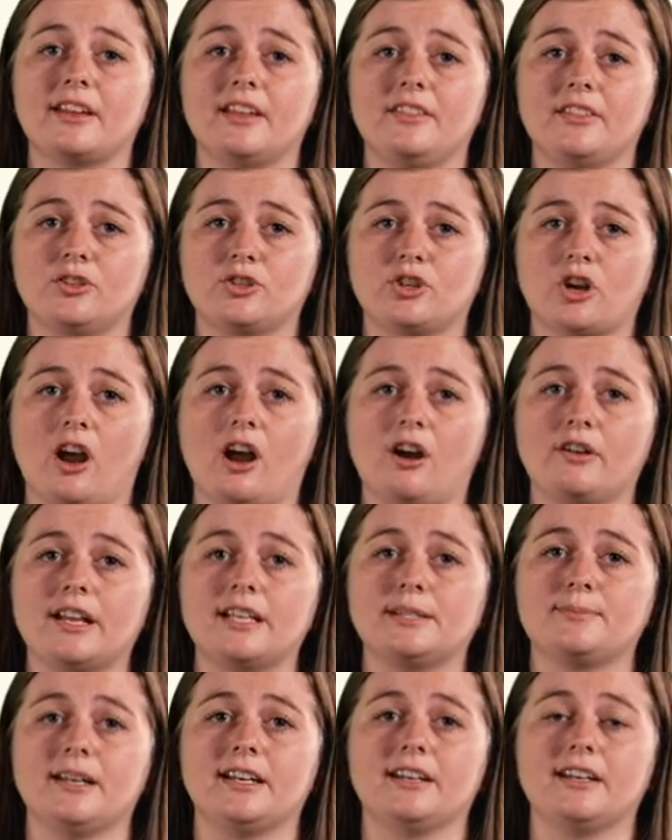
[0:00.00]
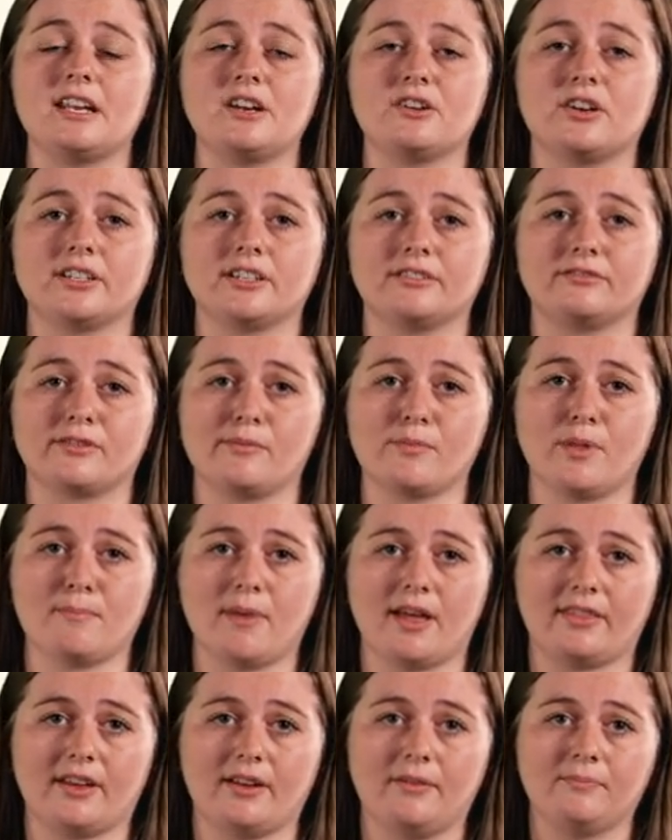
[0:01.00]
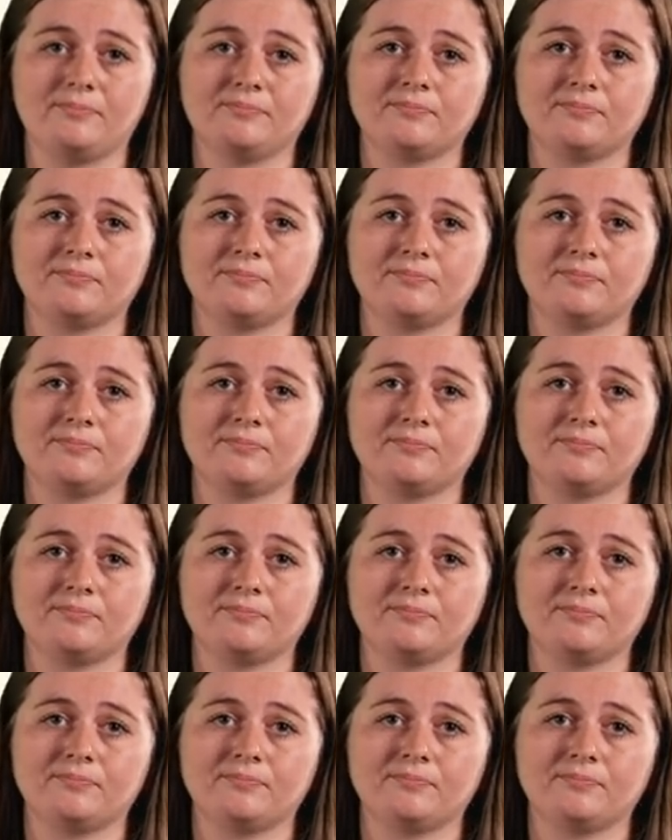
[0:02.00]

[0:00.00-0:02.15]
in the child has been inherited from the mother.